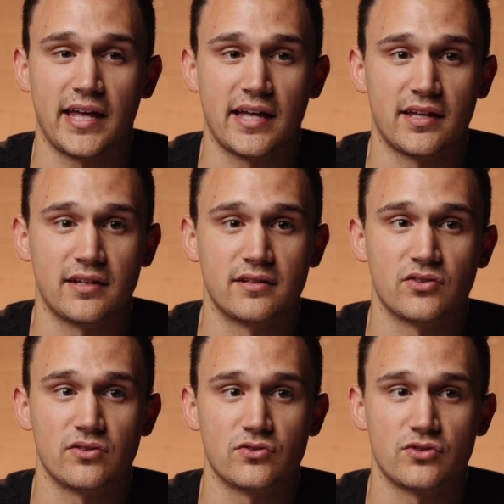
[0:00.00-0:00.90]

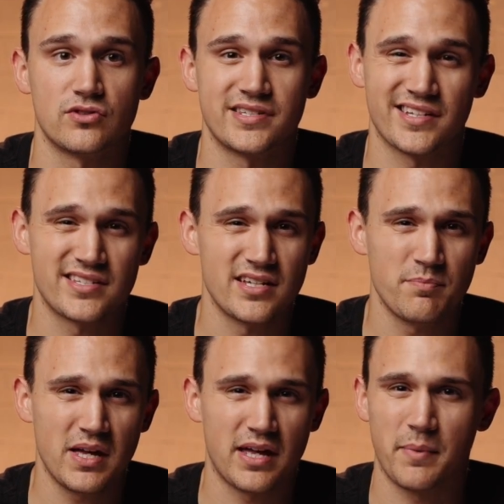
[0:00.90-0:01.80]
and
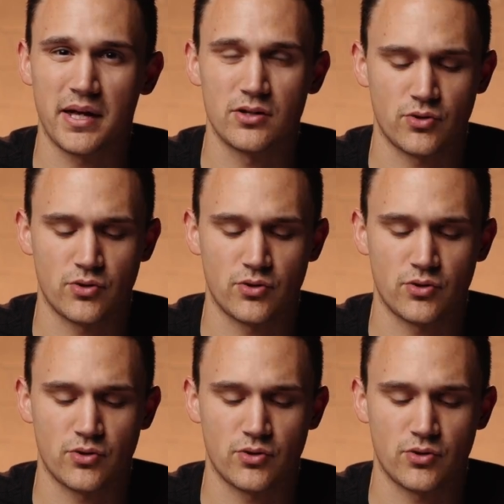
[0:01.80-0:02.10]
16-bit. It may do